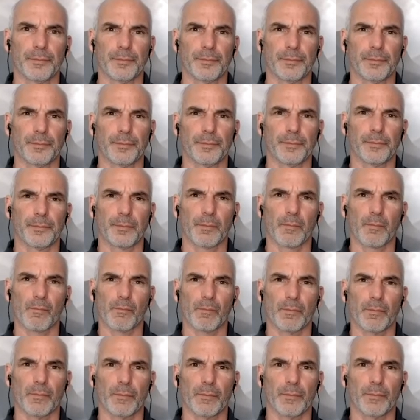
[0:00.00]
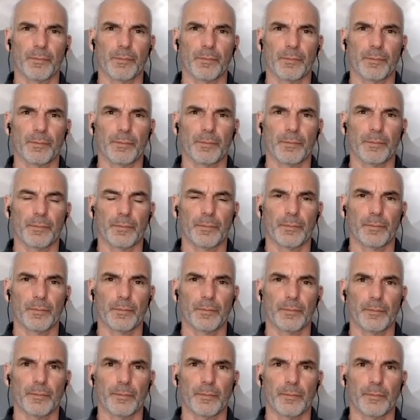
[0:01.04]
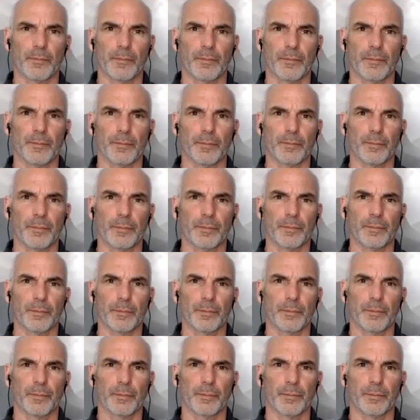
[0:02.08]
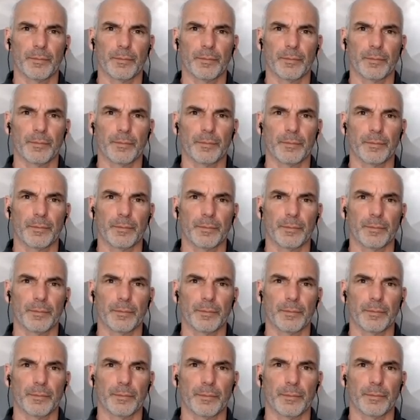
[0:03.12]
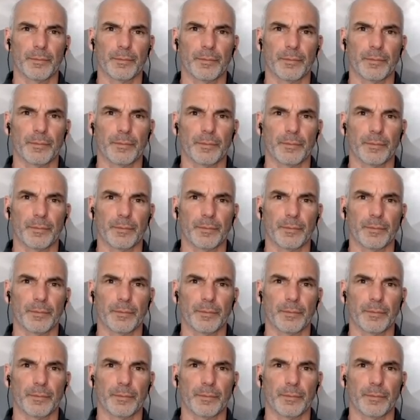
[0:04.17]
(not speaking)